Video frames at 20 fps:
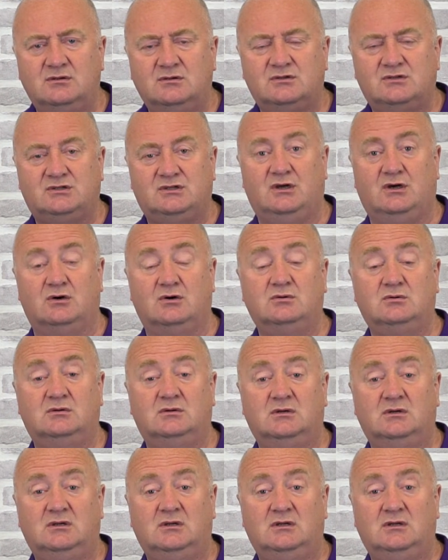So
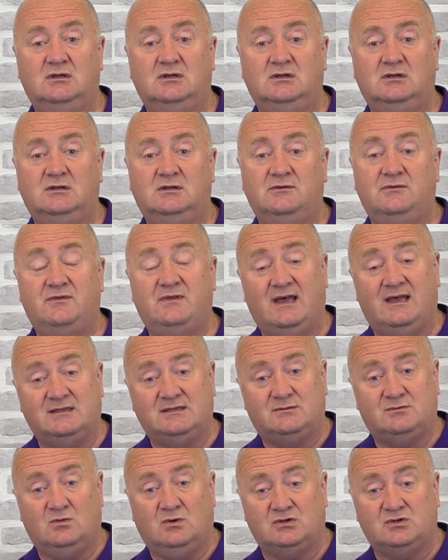
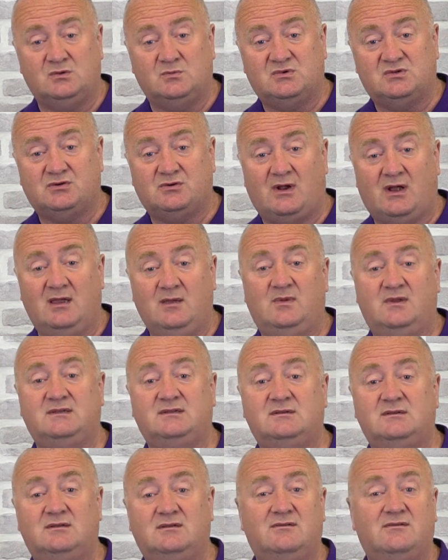that's what subscribe
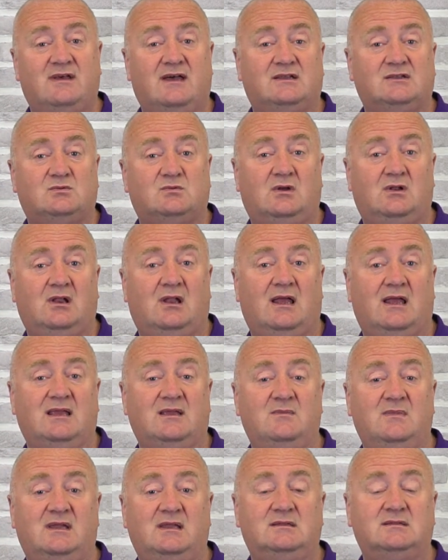is, that's what
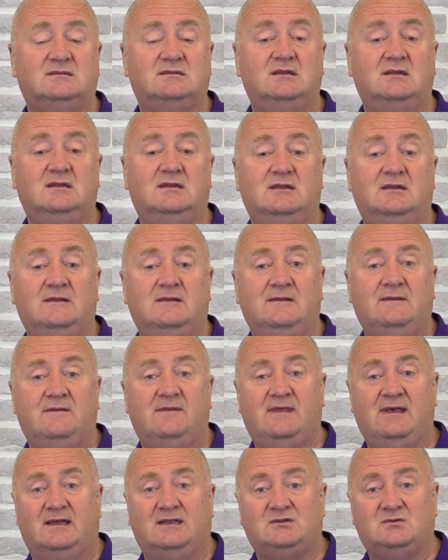like means,
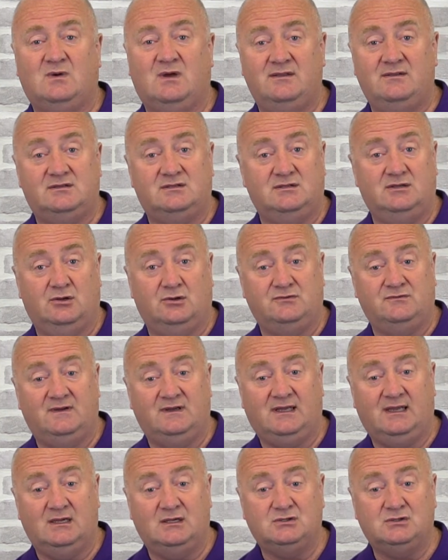that's why there's a
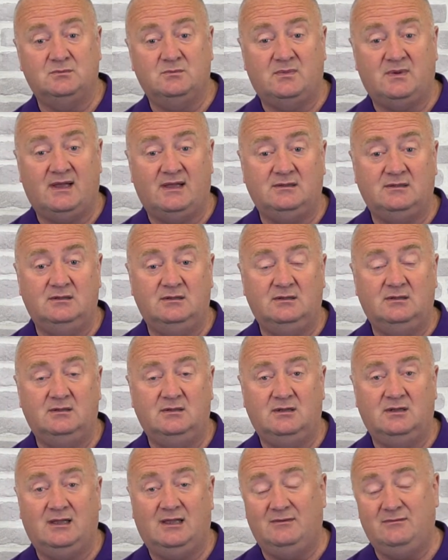notification bell,
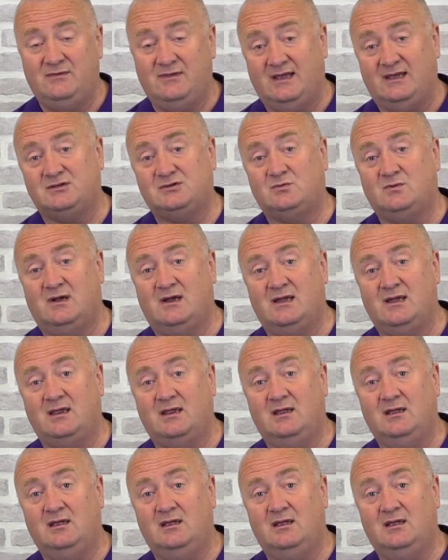and that's why